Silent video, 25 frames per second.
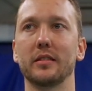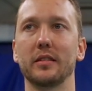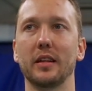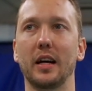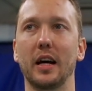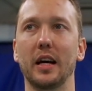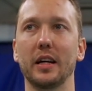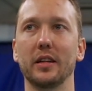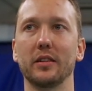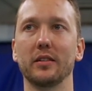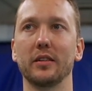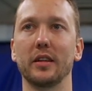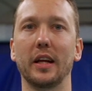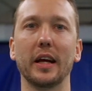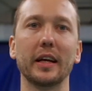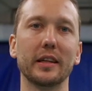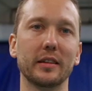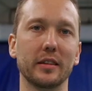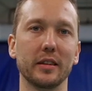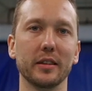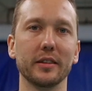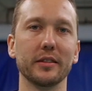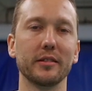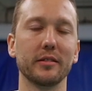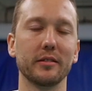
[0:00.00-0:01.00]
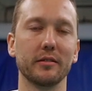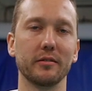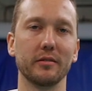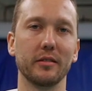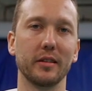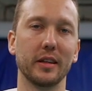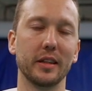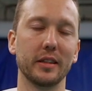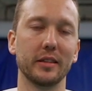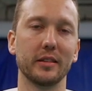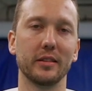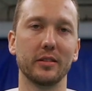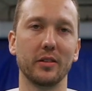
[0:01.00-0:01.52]
I don't like this,
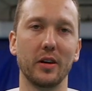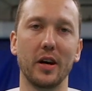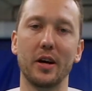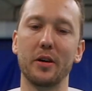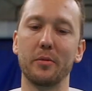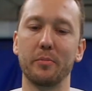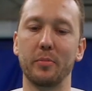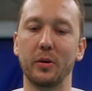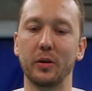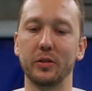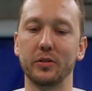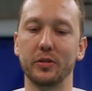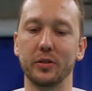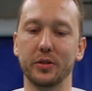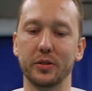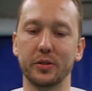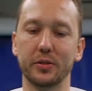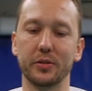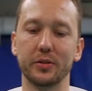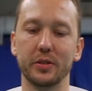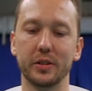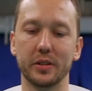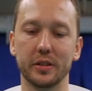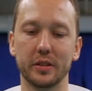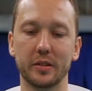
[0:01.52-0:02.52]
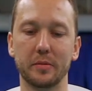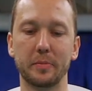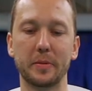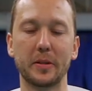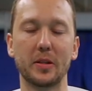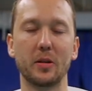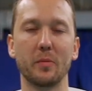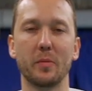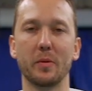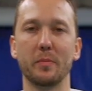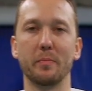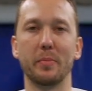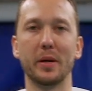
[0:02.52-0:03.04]
right? So I don't personally use this,
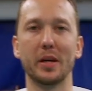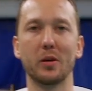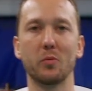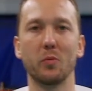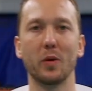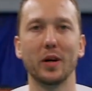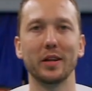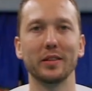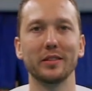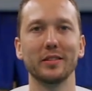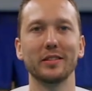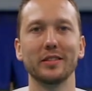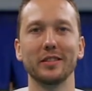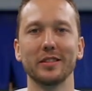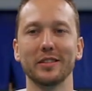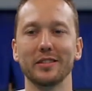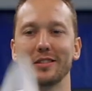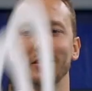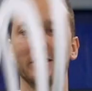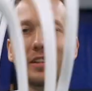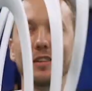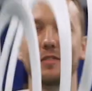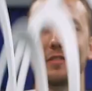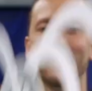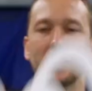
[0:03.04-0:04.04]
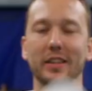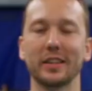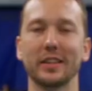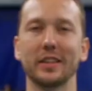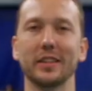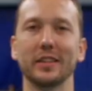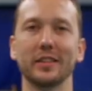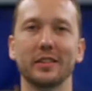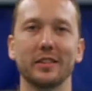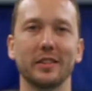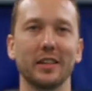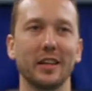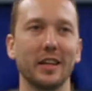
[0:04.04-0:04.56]
especially with big ones, stuff like
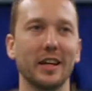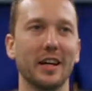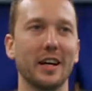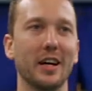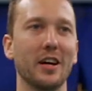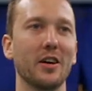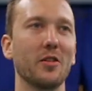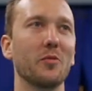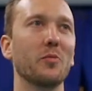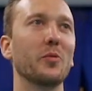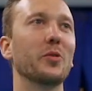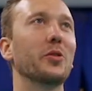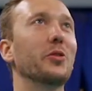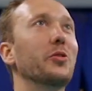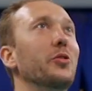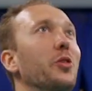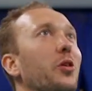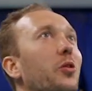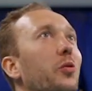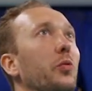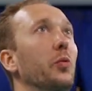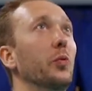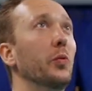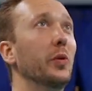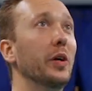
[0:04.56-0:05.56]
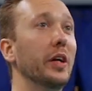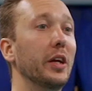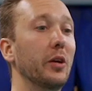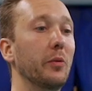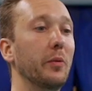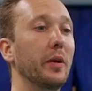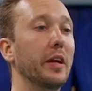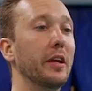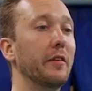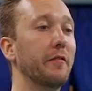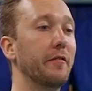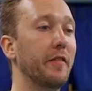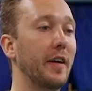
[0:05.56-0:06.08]
this. When you go really,
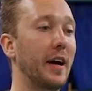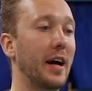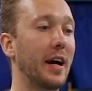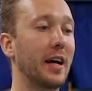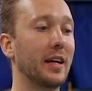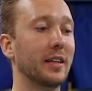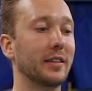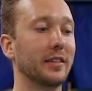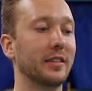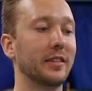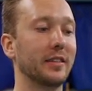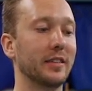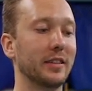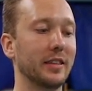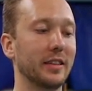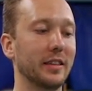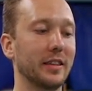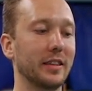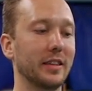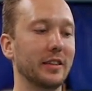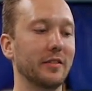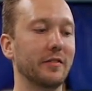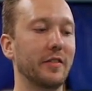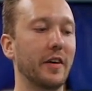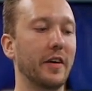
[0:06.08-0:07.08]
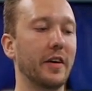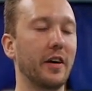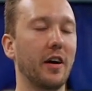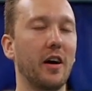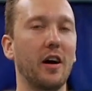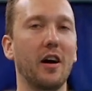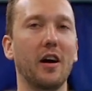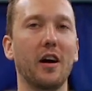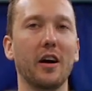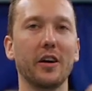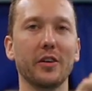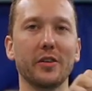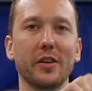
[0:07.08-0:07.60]
really fast, it's very
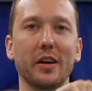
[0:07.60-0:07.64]
hard.